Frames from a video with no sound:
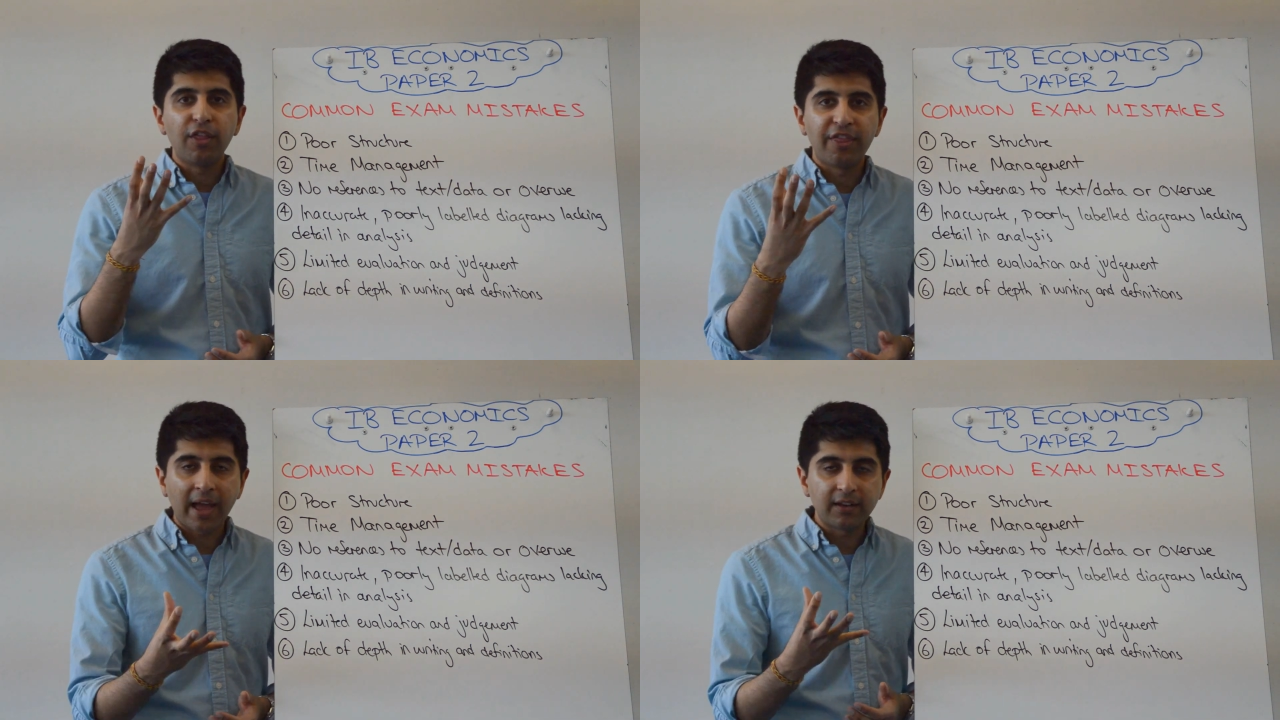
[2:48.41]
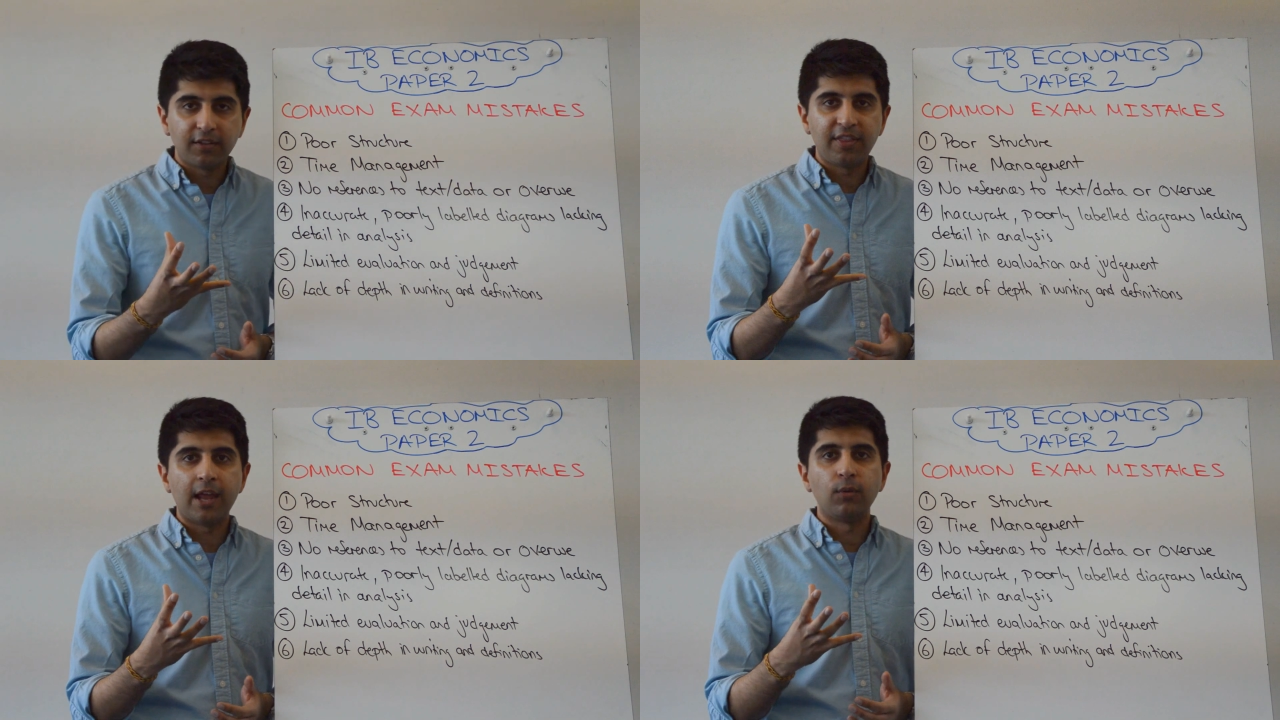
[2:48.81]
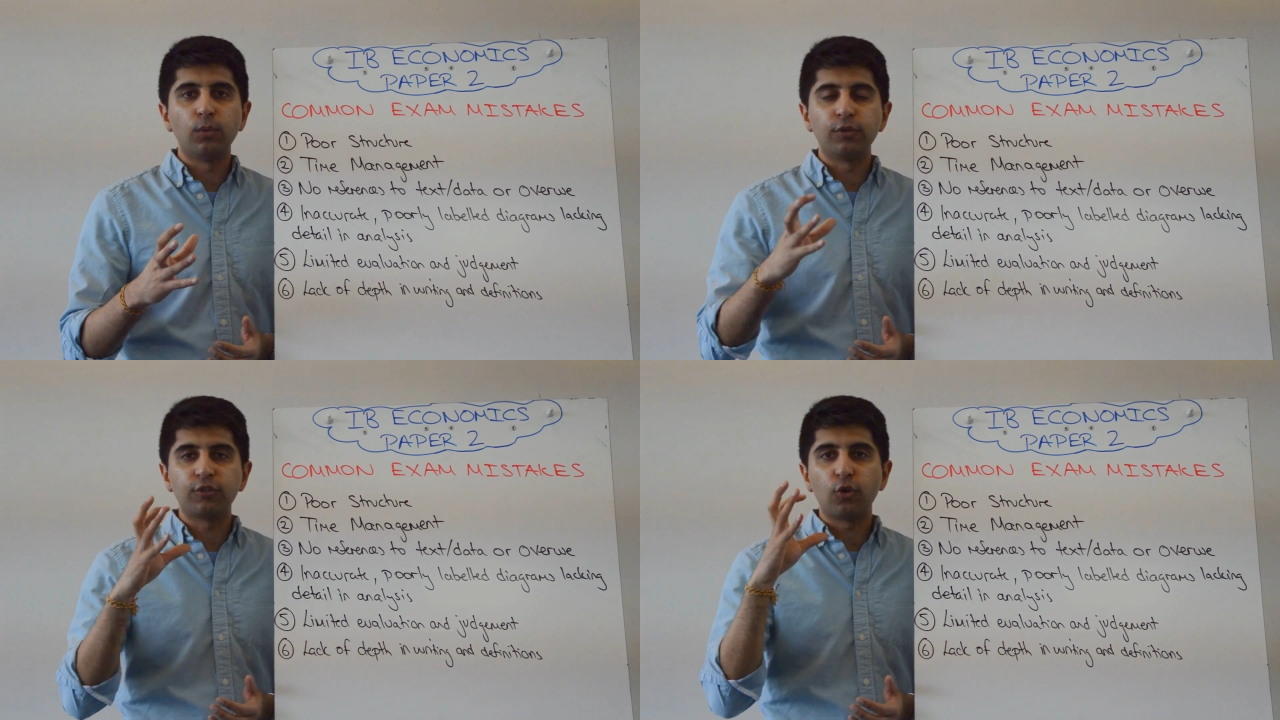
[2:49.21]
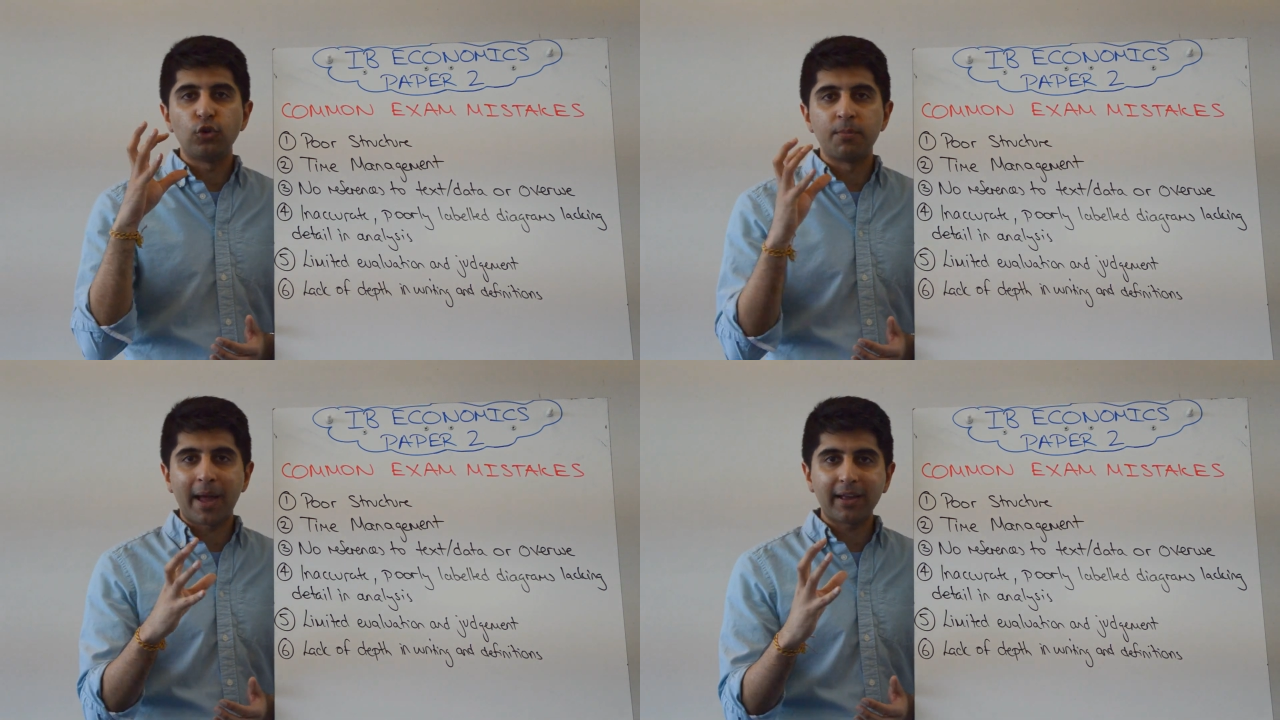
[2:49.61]
That then will score
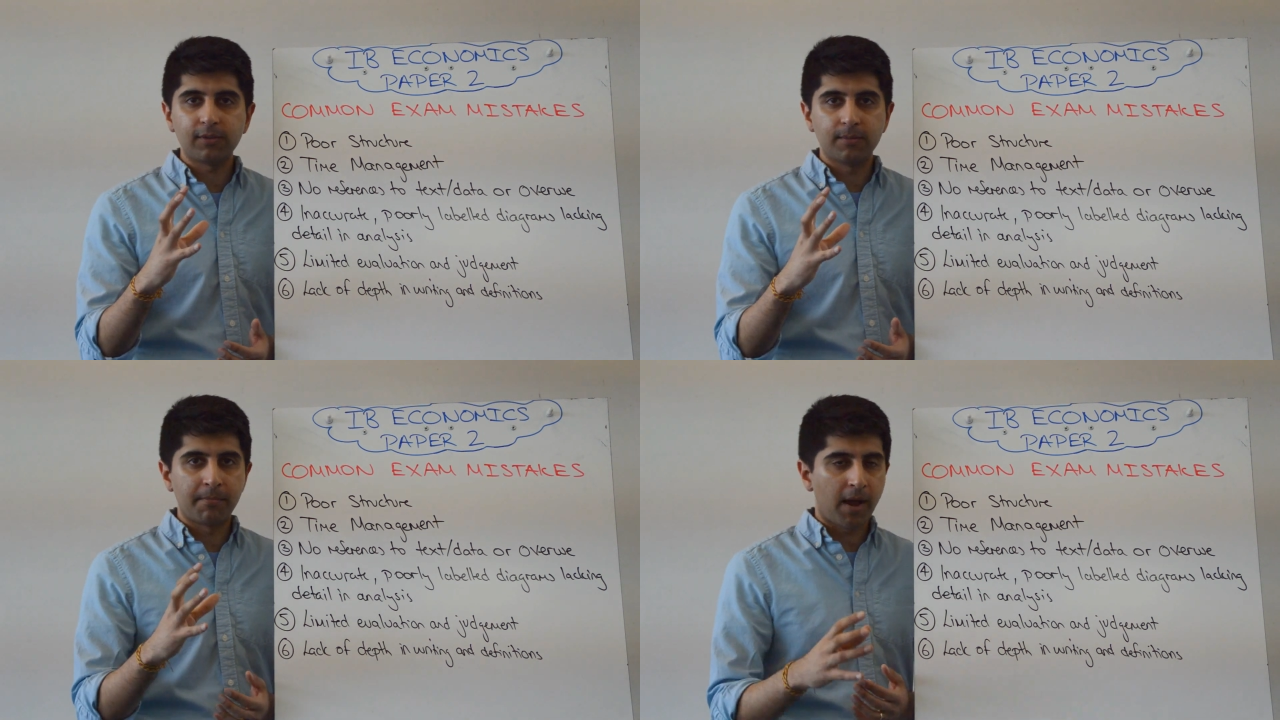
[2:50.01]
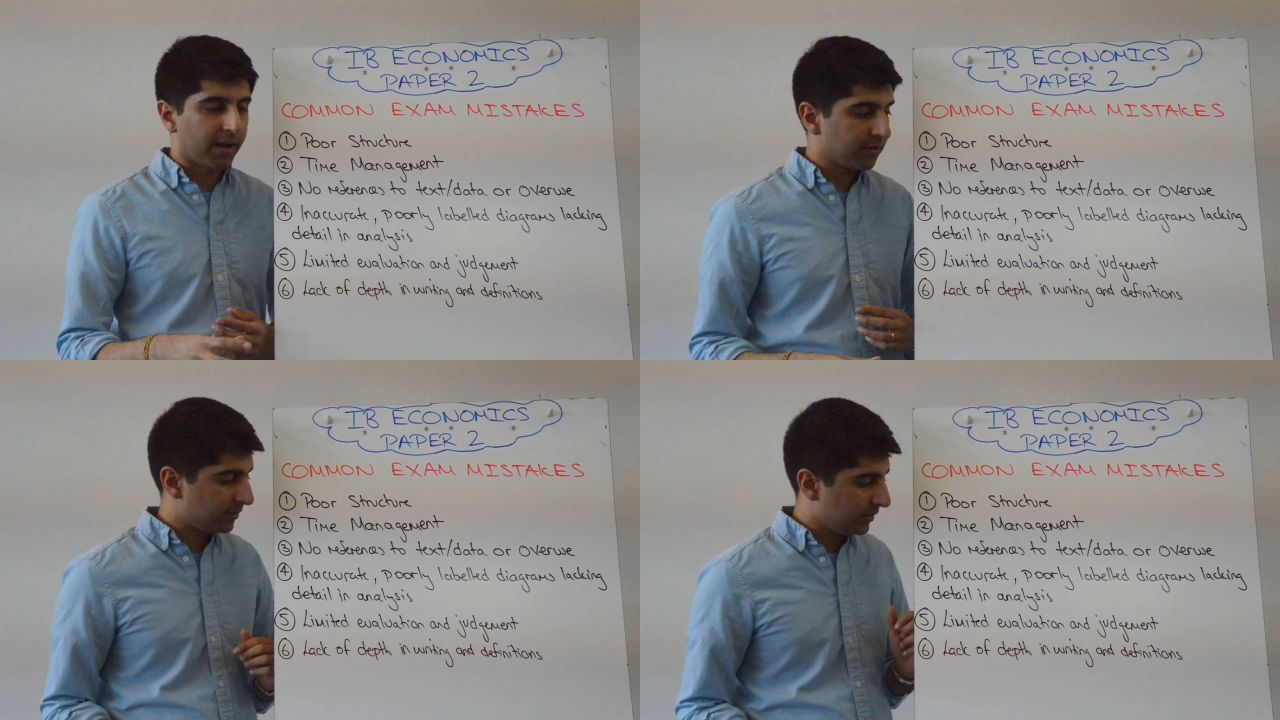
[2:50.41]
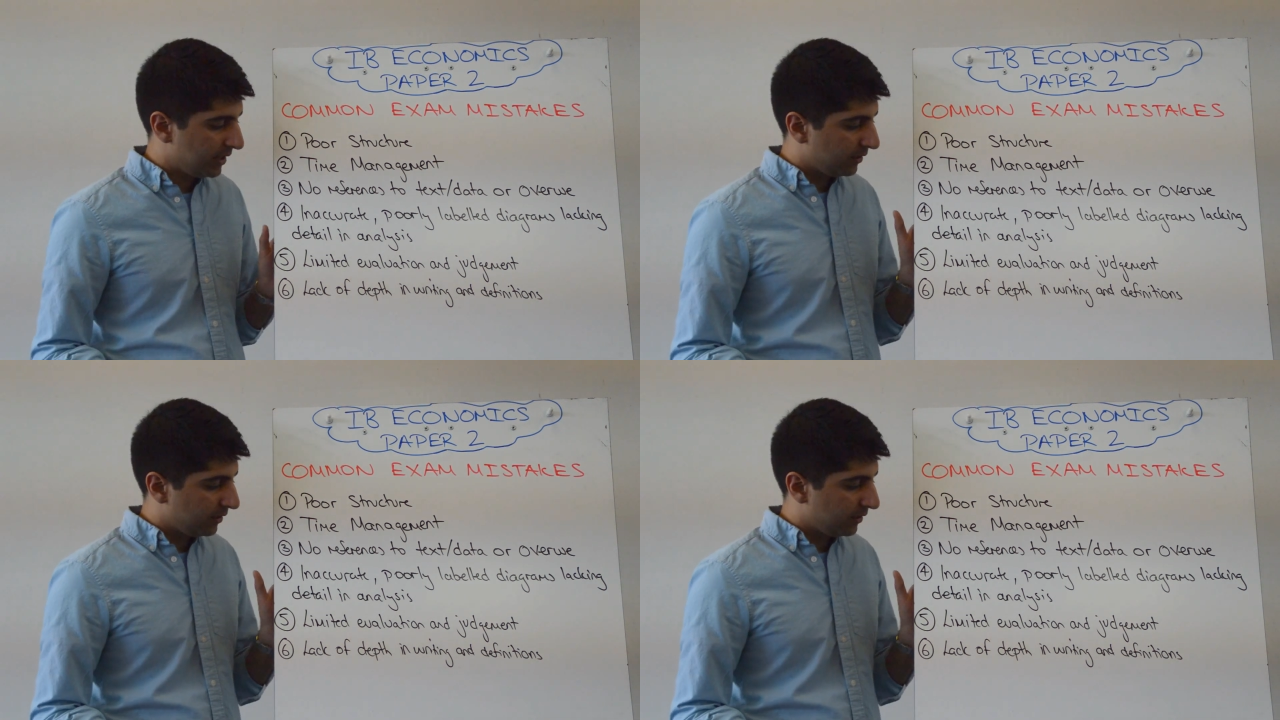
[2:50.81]
you maximum marks.